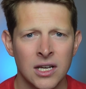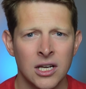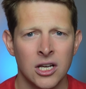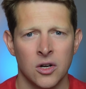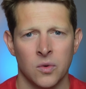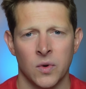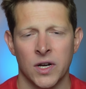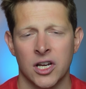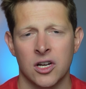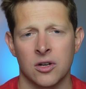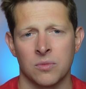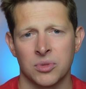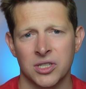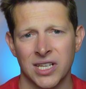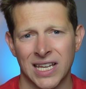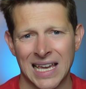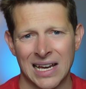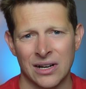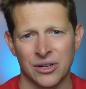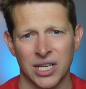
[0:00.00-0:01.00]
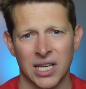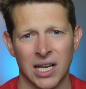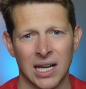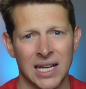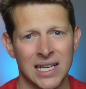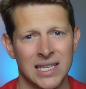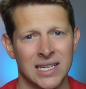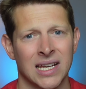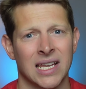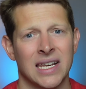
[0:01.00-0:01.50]
when it comes to
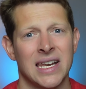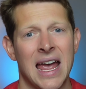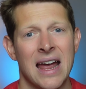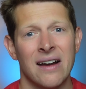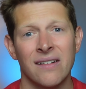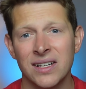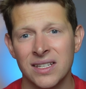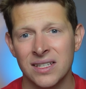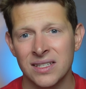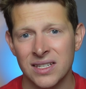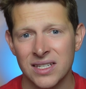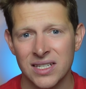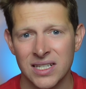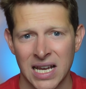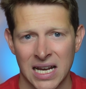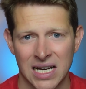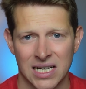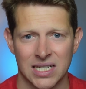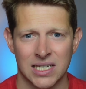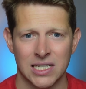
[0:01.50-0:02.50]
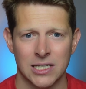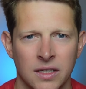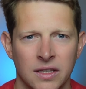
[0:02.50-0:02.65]
calculating inheritance tax.